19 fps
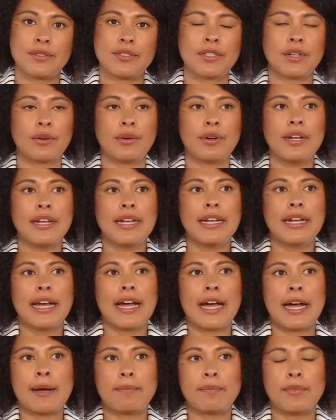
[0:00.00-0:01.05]
So
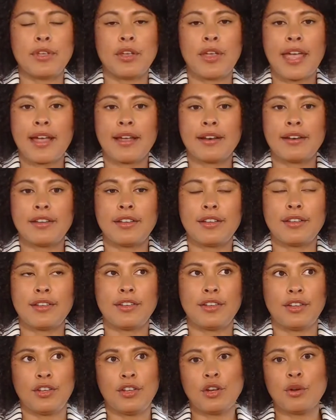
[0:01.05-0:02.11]
um, you can't
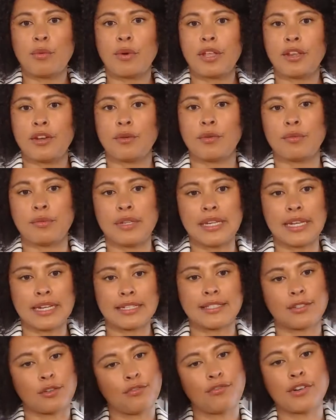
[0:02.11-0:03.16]
you don't you know
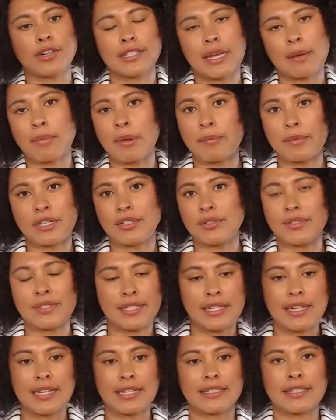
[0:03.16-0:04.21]
so for example i'm going to use
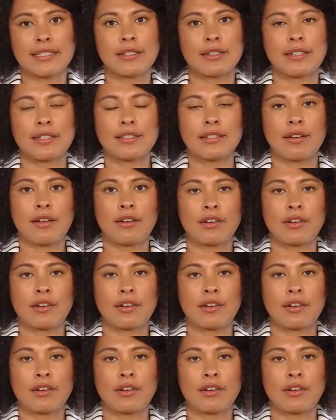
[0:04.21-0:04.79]
d because it's it's